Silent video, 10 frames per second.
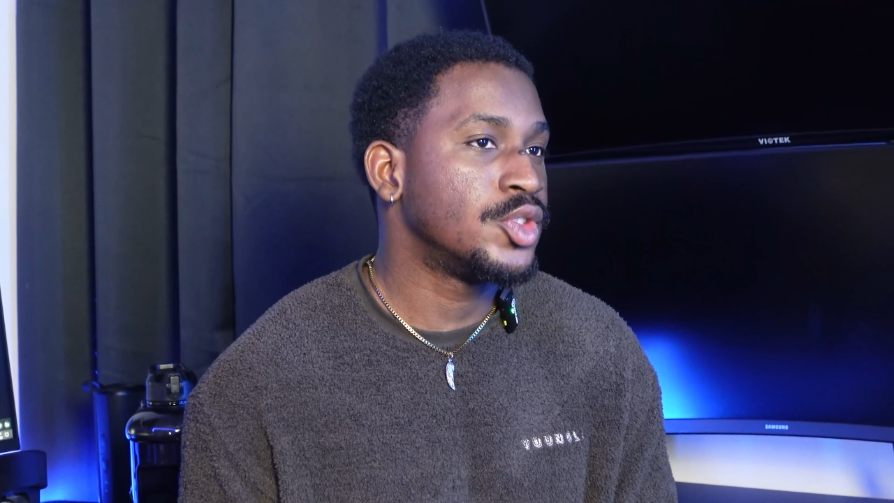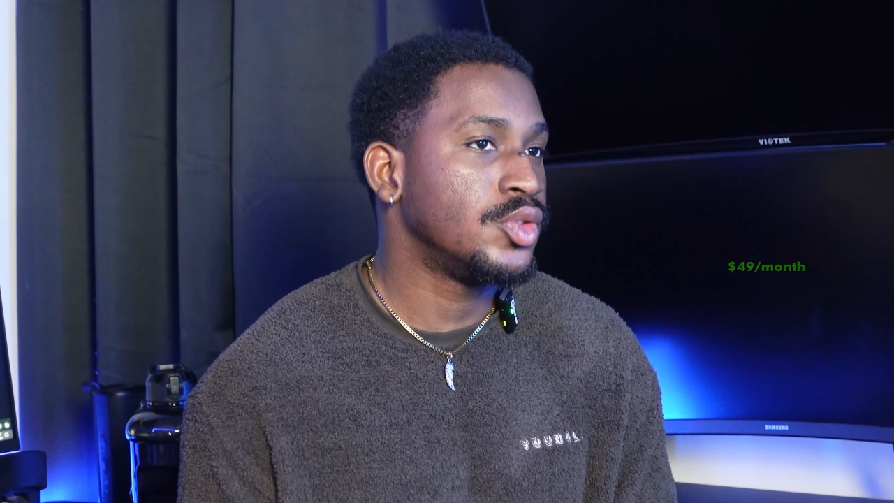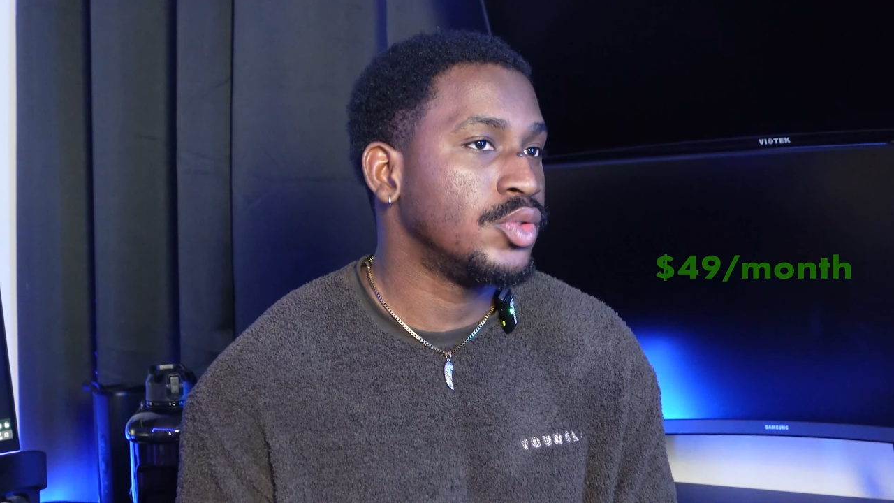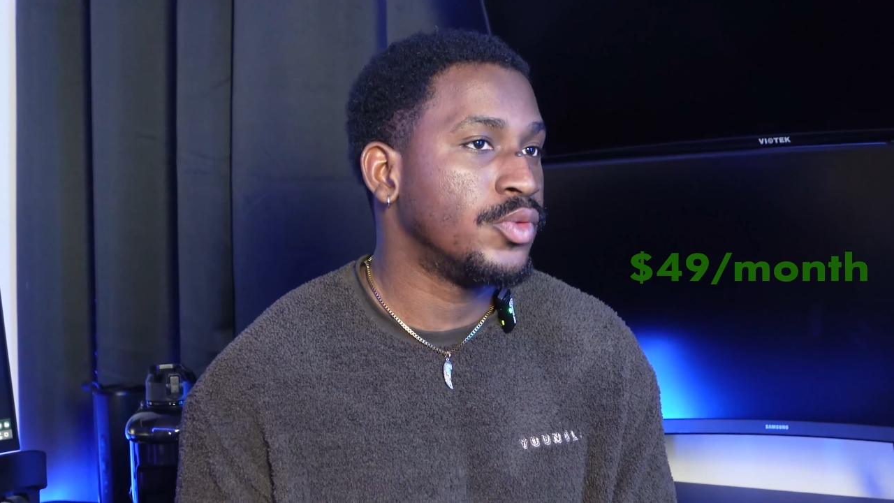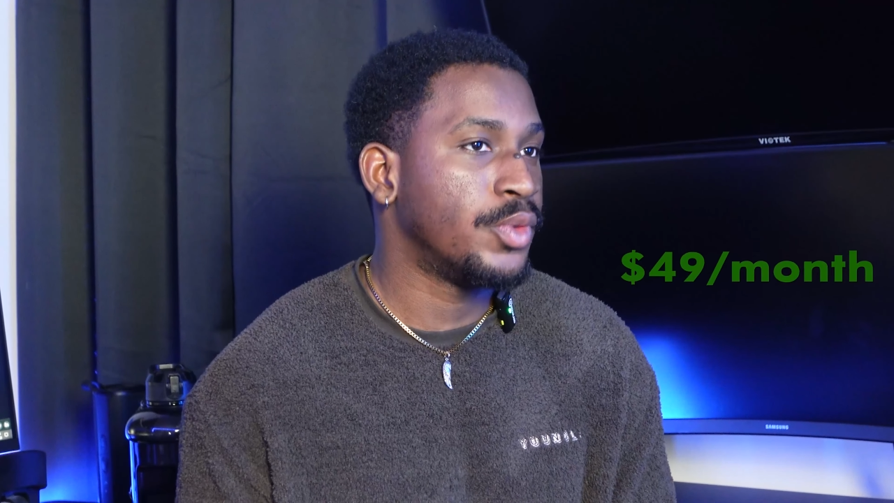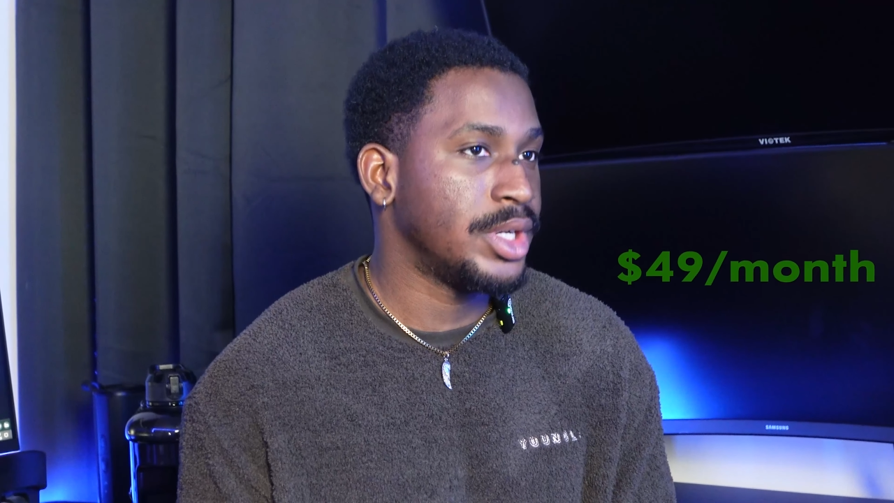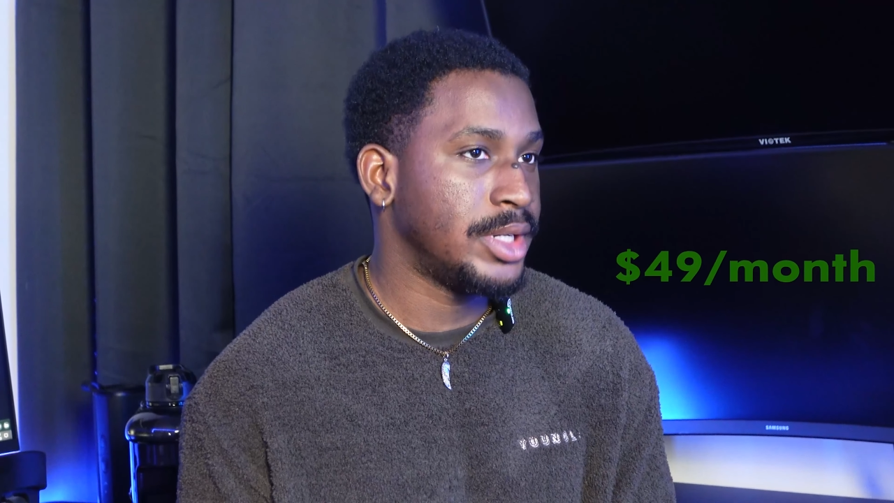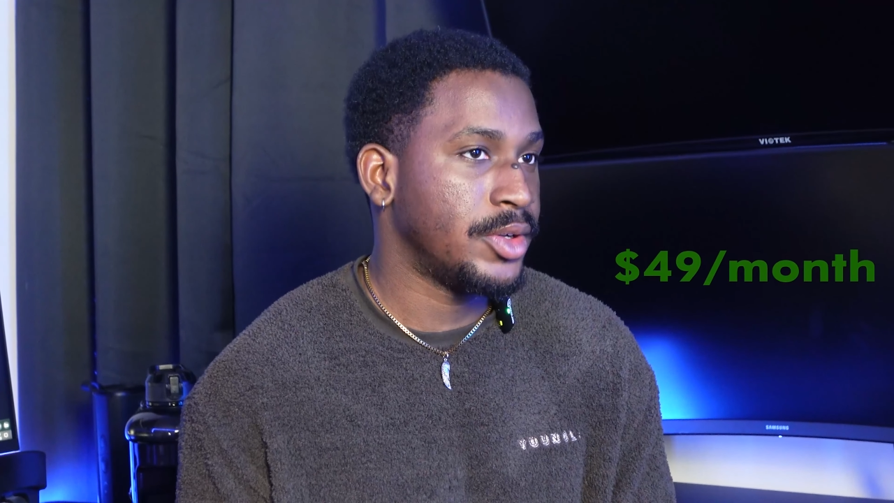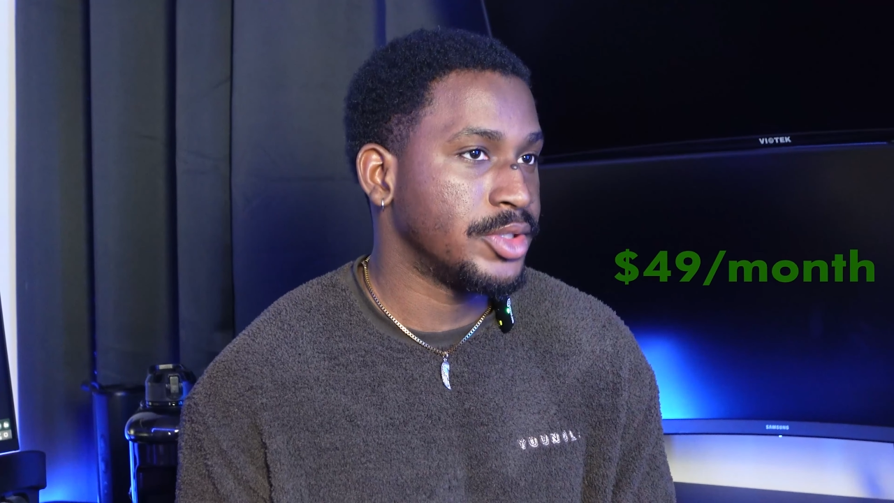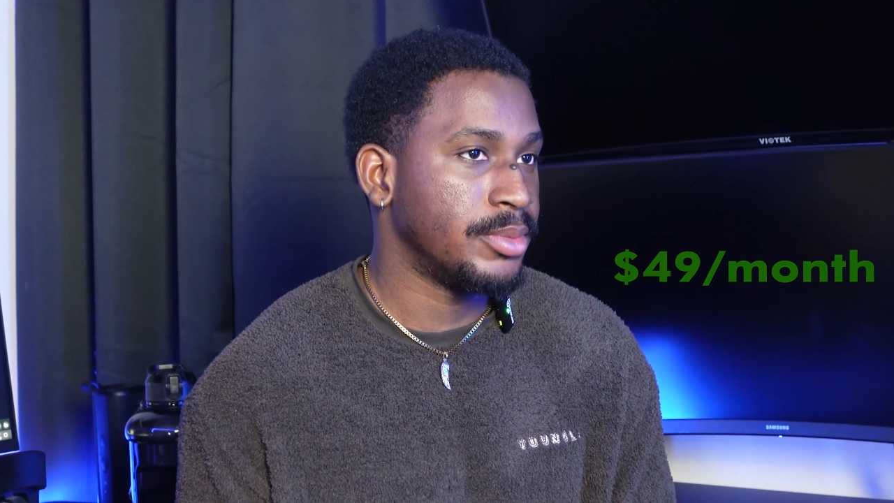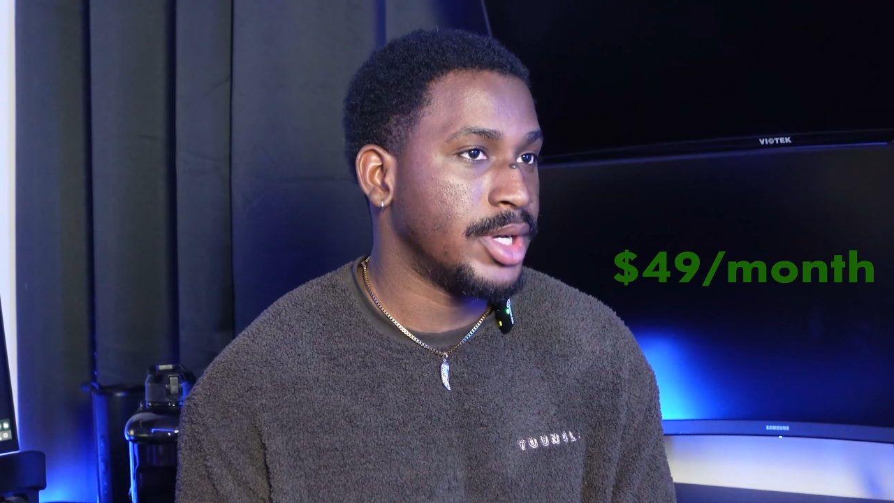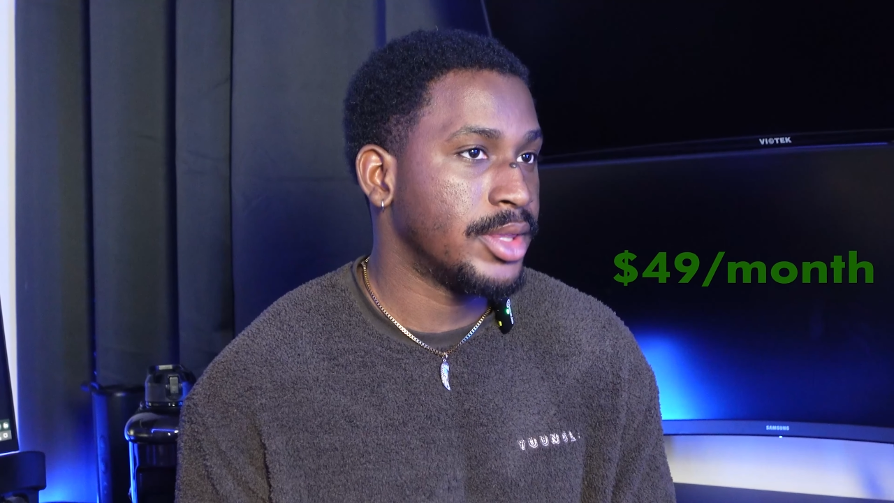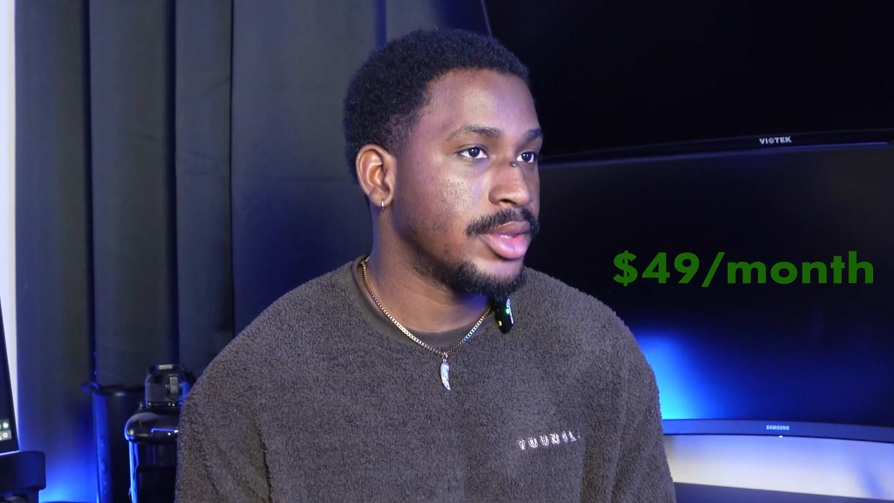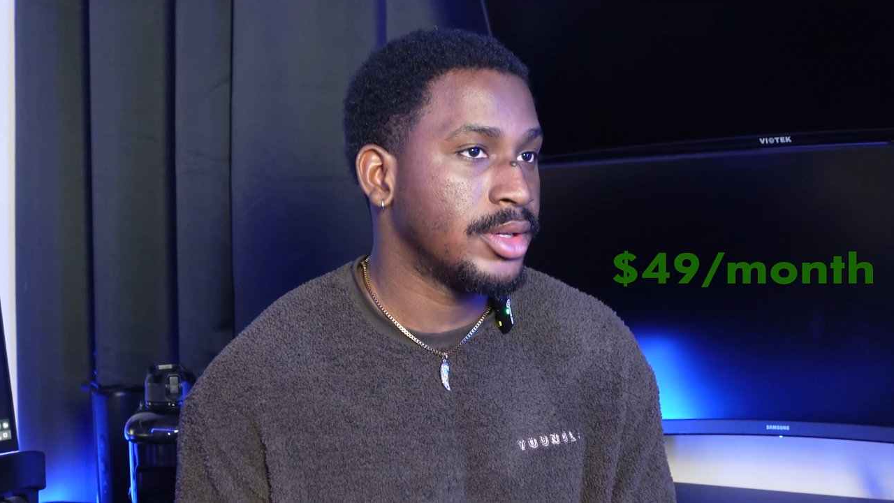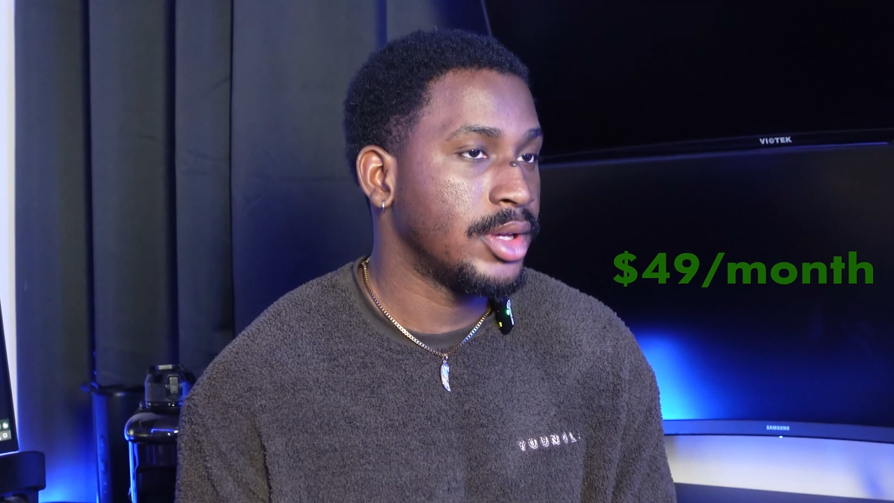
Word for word: to forty-nine dollars a month.